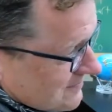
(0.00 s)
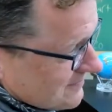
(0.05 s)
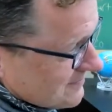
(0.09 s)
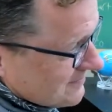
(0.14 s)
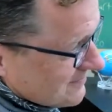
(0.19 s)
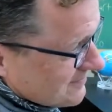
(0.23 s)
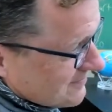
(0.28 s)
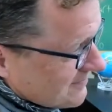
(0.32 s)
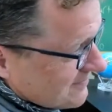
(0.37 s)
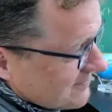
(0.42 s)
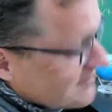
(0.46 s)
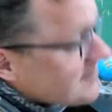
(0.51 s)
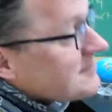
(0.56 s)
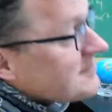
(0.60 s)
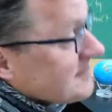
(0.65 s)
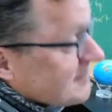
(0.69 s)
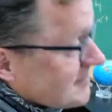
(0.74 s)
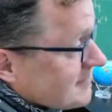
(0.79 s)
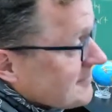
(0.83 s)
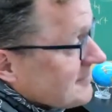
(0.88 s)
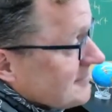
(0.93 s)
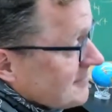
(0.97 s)
it, it was
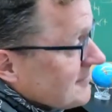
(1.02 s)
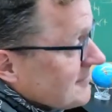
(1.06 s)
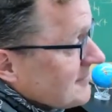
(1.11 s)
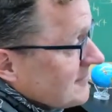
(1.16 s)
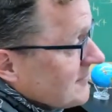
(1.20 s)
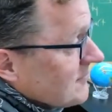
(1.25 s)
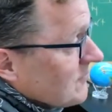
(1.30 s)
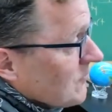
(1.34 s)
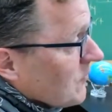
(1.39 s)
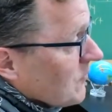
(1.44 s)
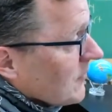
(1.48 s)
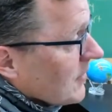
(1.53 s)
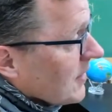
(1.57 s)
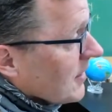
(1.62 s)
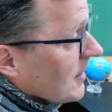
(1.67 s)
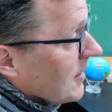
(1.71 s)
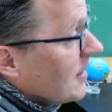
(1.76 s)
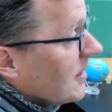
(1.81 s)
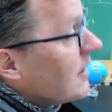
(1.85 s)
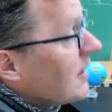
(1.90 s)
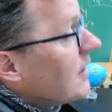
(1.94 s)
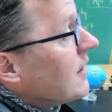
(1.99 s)
kind of confusing. Why
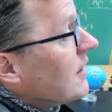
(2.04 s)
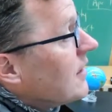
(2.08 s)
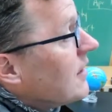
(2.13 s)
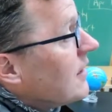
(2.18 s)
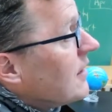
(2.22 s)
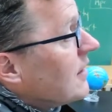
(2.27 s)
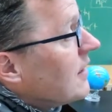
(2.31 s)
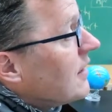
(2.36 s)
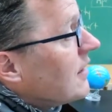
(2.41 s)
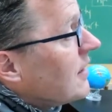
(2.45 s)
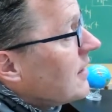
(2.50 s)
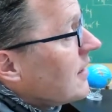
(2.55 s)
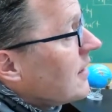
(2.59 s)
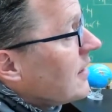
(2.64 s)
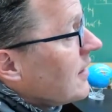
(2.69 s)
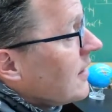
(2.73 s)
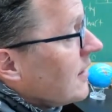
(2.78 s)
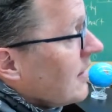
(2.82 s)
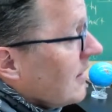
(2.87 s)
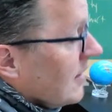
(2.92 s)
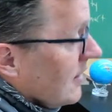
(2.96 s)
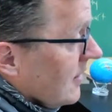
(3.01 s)
didn't they
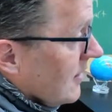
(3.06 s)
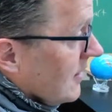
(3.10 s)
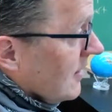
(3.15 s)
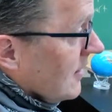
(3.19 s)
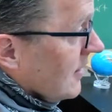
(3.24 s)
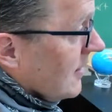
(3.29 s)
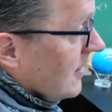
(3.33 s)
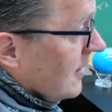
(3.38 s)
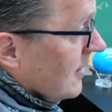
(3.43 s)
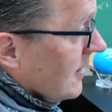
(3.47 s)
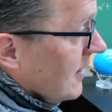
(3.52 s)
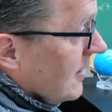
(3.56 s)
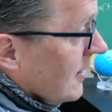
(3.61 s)
like correlate,